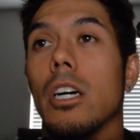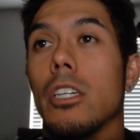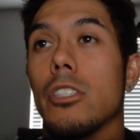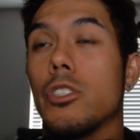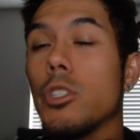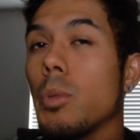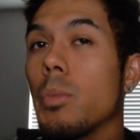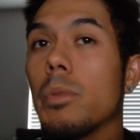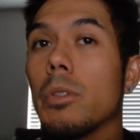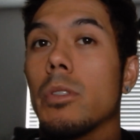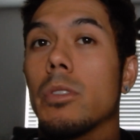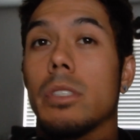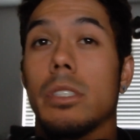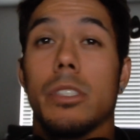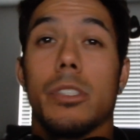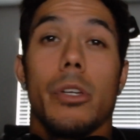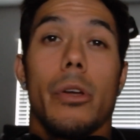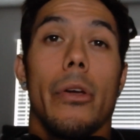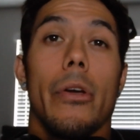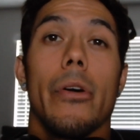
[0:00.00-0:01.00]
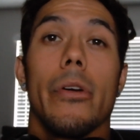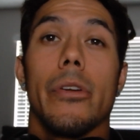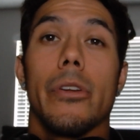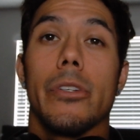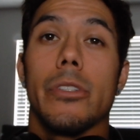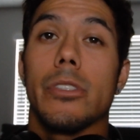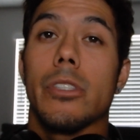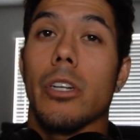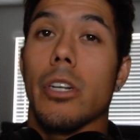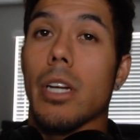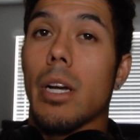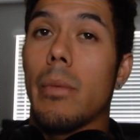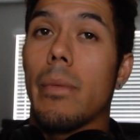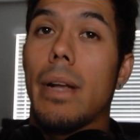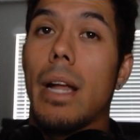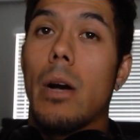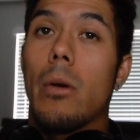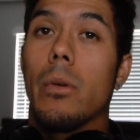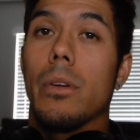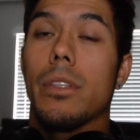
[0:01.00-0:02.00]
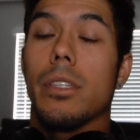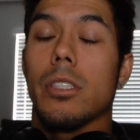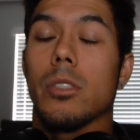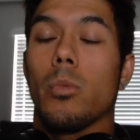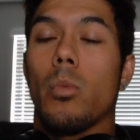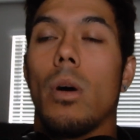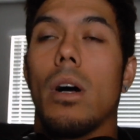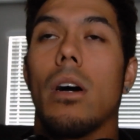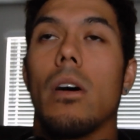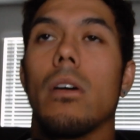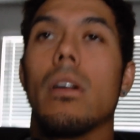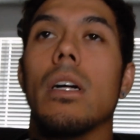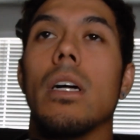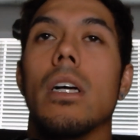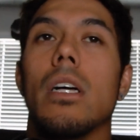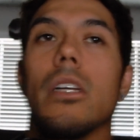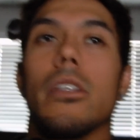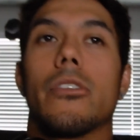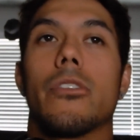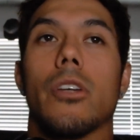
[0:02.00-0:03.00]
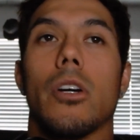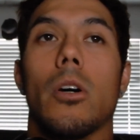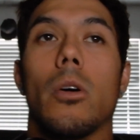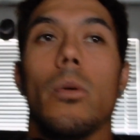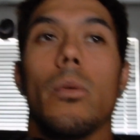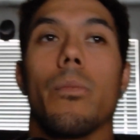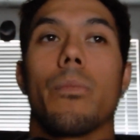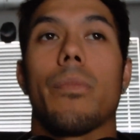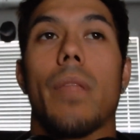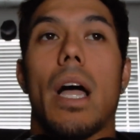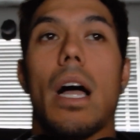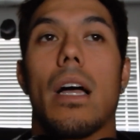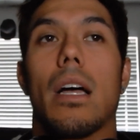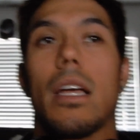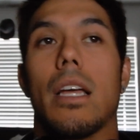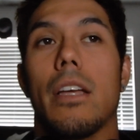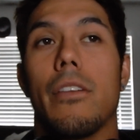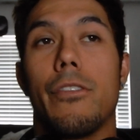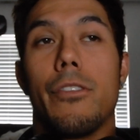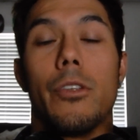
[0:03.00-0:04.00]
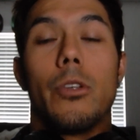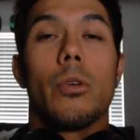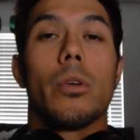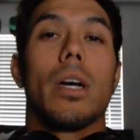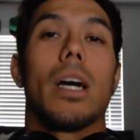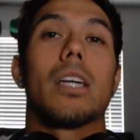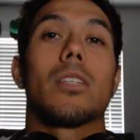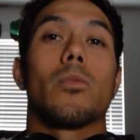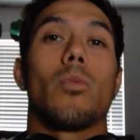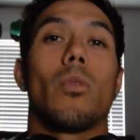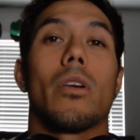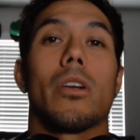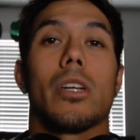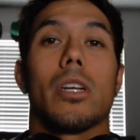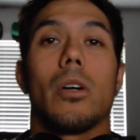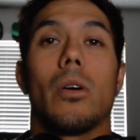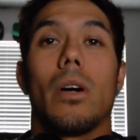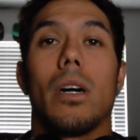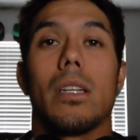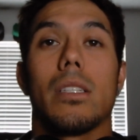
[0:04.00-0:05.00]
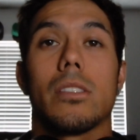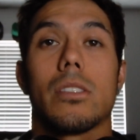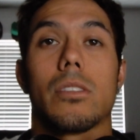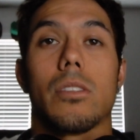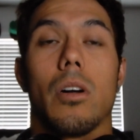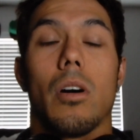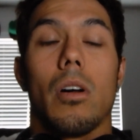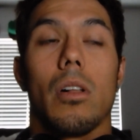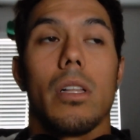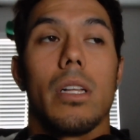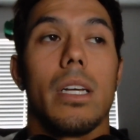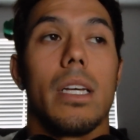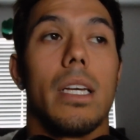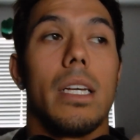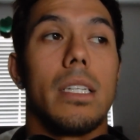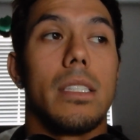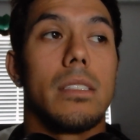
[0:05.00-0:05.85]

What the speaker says: Subarus and Toyotas are coming out with as well. So if you guys want to go ahead and install it,